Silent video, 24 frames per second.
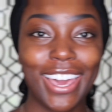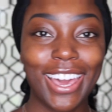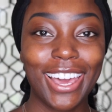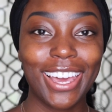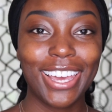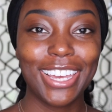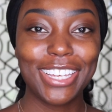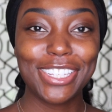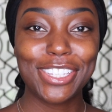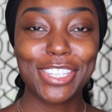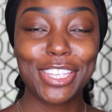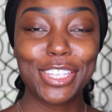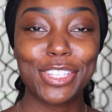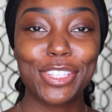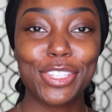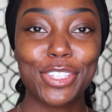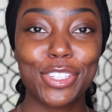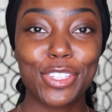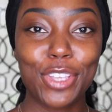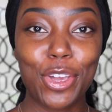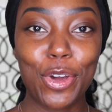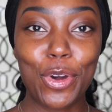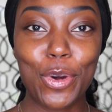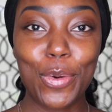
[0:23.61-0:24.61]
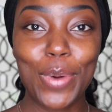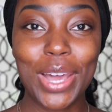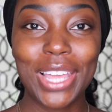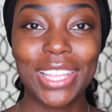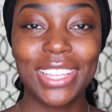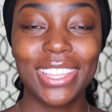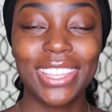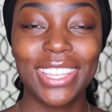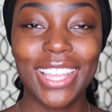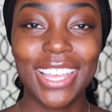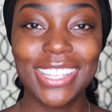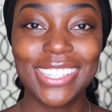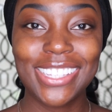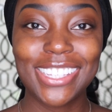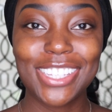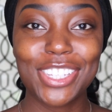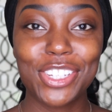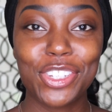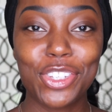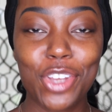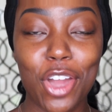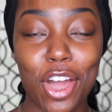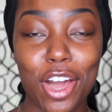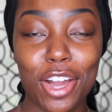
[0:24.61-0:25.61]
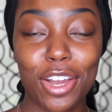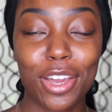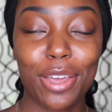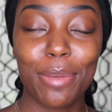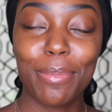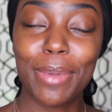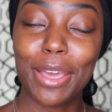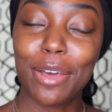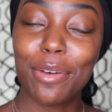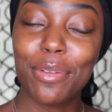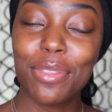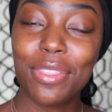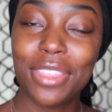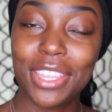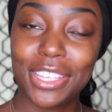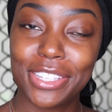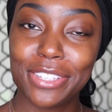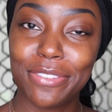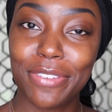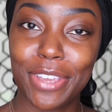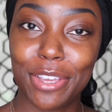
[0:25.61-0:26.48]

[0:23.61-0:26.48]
guys, so let's talk about this